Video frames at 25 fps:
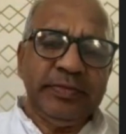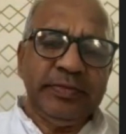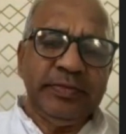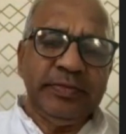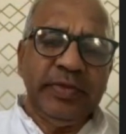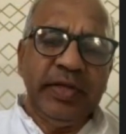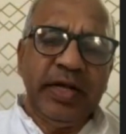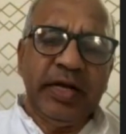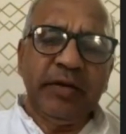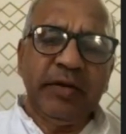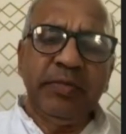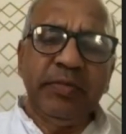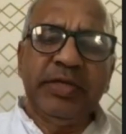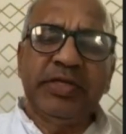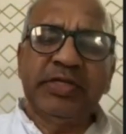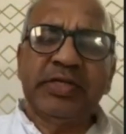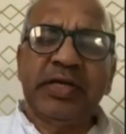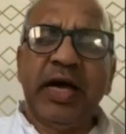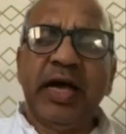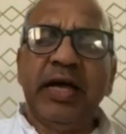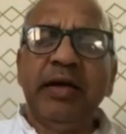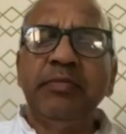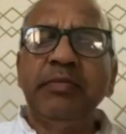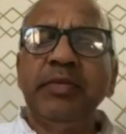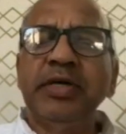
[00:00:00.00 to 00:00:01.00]
That means
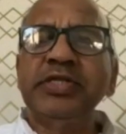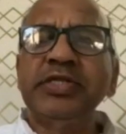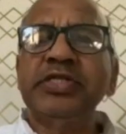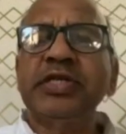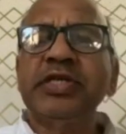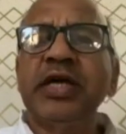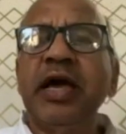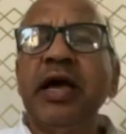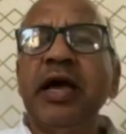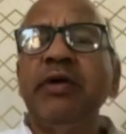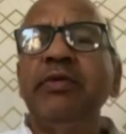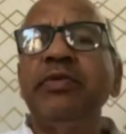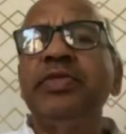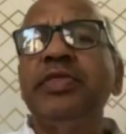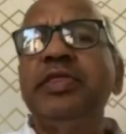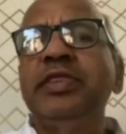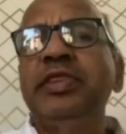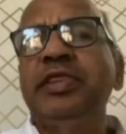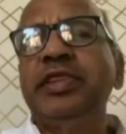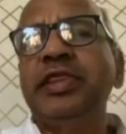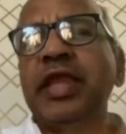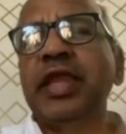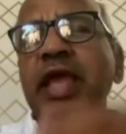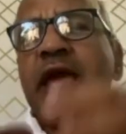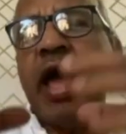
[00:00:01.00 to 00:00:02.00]
I must have
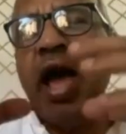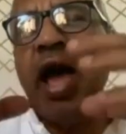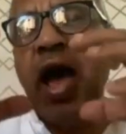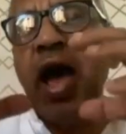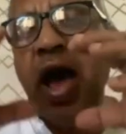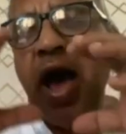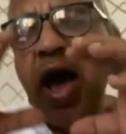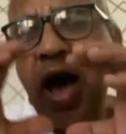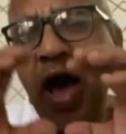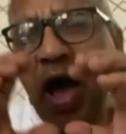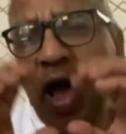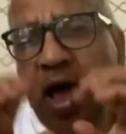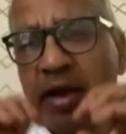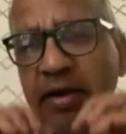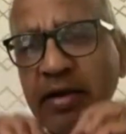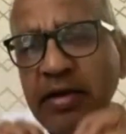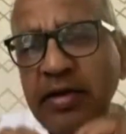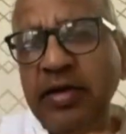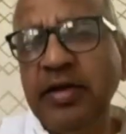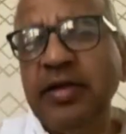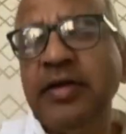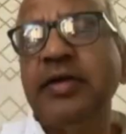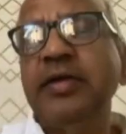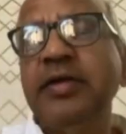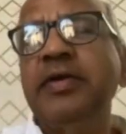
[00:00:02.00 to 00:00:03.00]

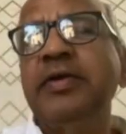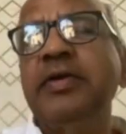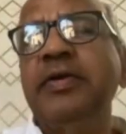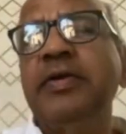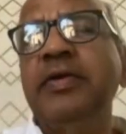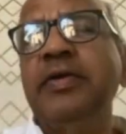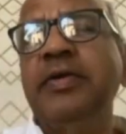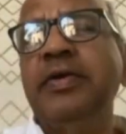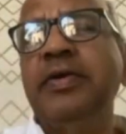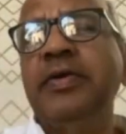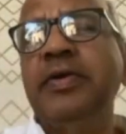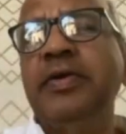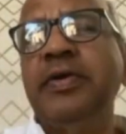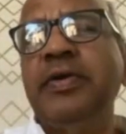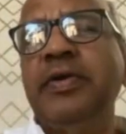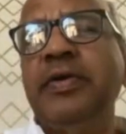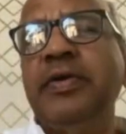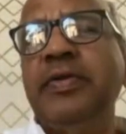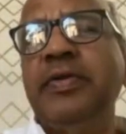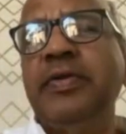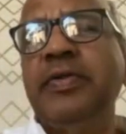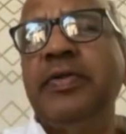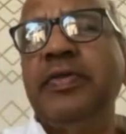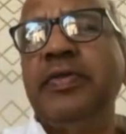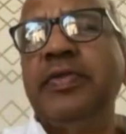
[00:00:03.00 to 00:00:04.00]
jnana,
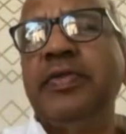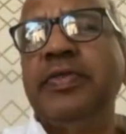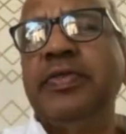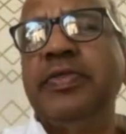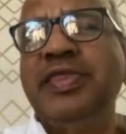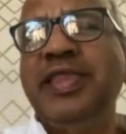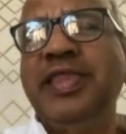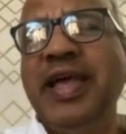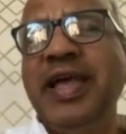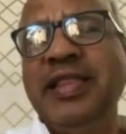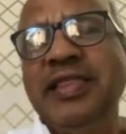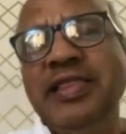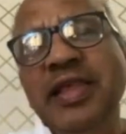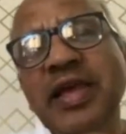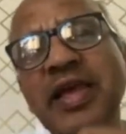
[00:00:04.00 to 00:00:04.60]
then the